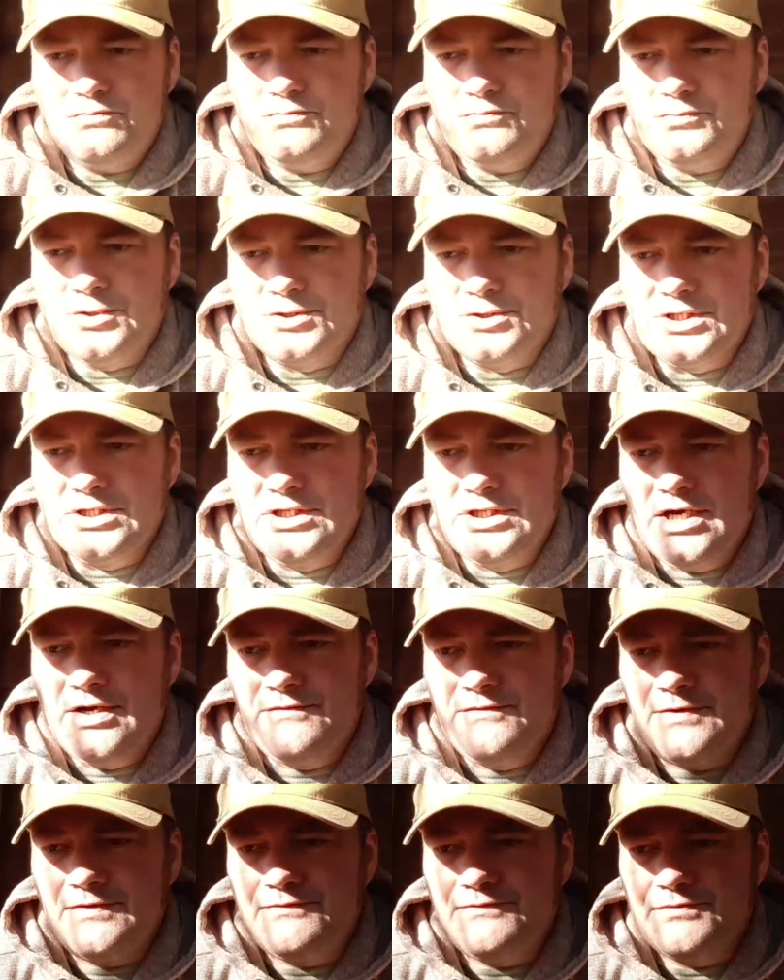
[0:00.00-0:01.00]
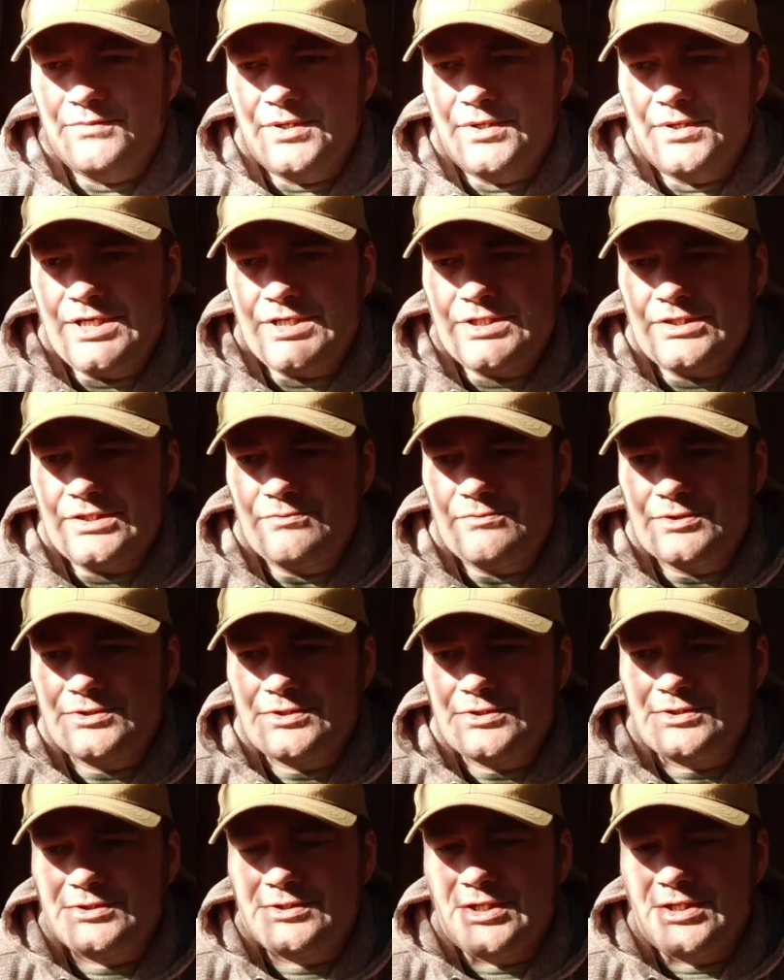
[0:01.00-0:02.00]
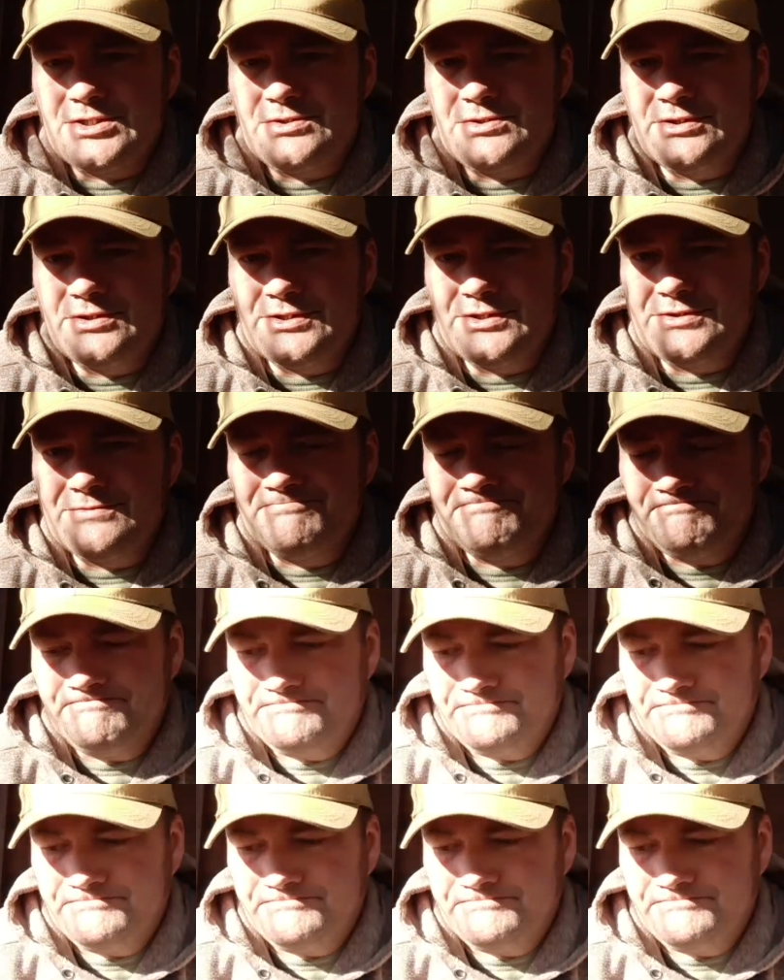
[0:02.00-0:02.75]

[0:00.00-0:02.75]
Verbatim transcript: There's a lot of information with sensationalism,